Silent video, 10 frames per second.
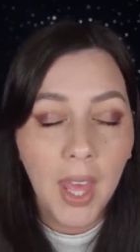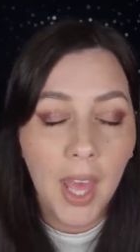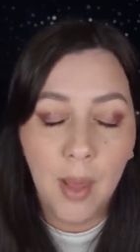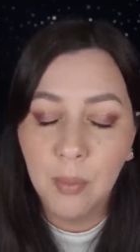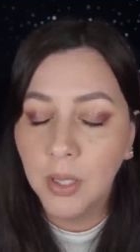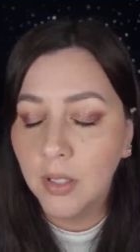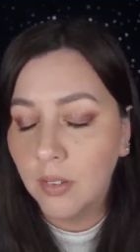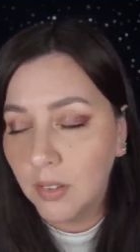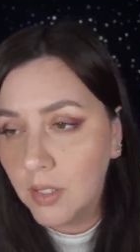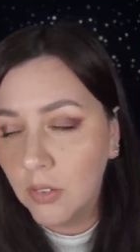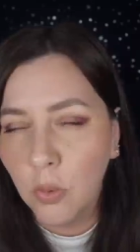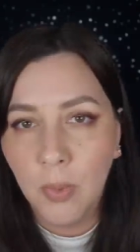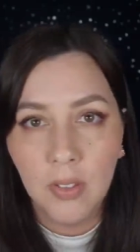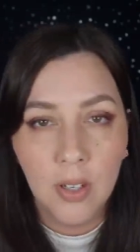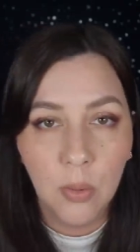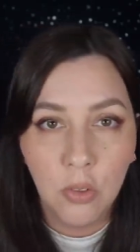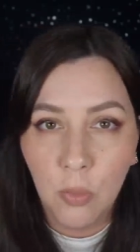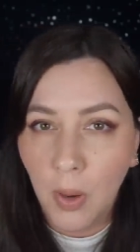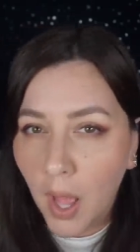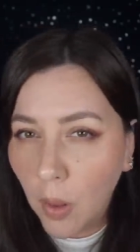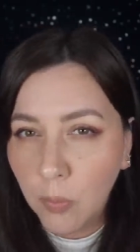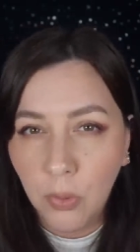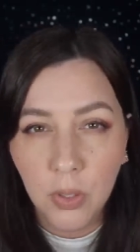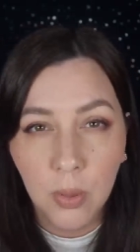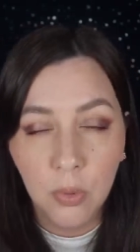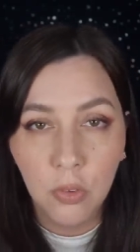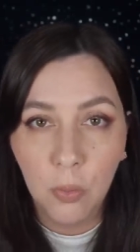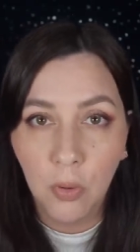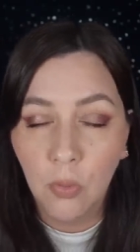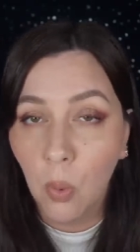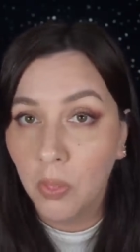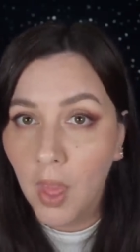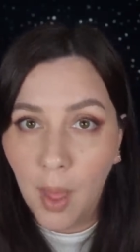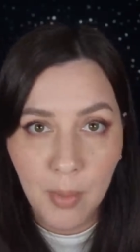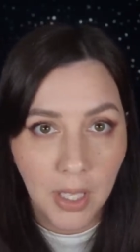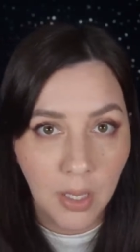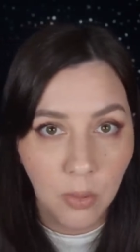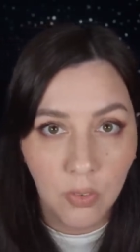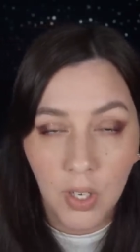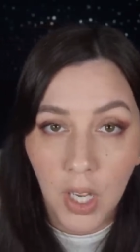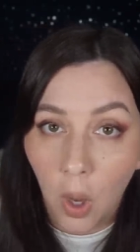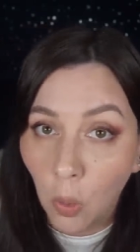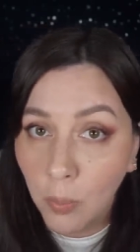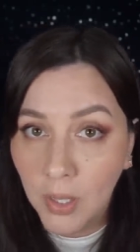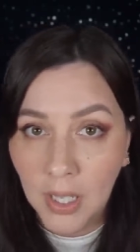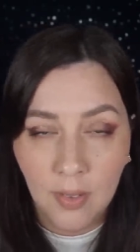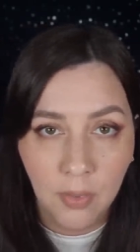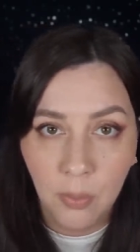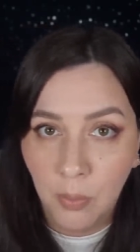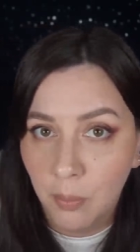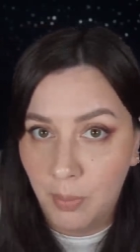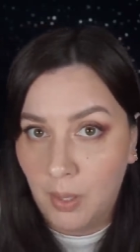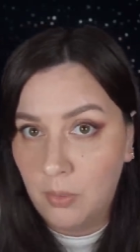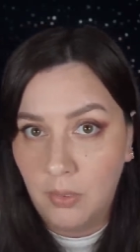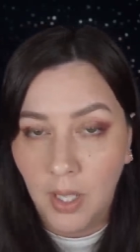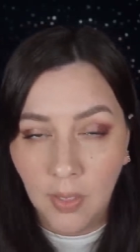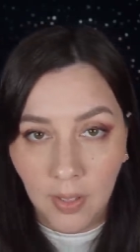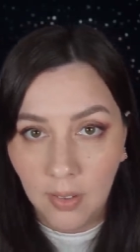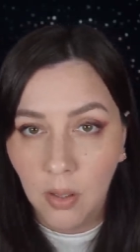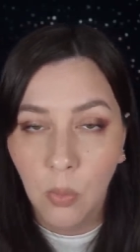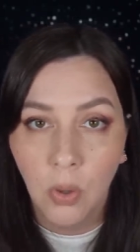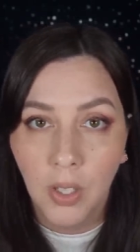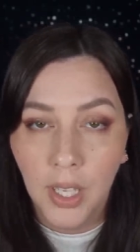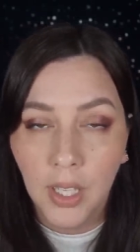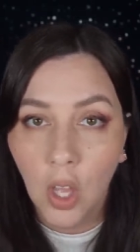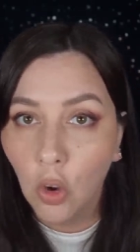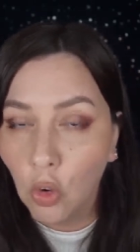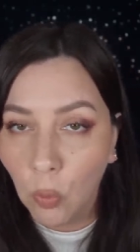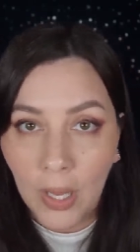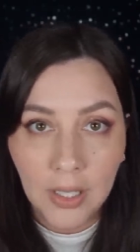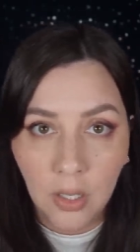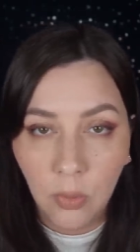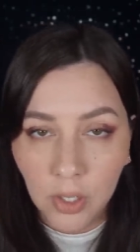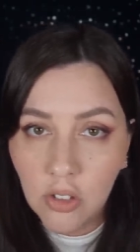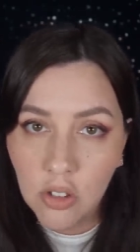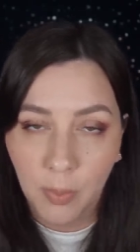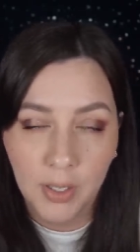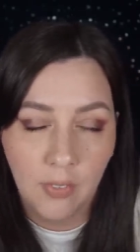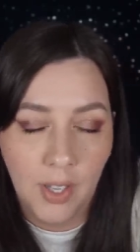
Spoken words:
And police looked into him. They said he was super helpful. He was super forthcoming. He was very open even about like things that weren't like great in their relationship, like the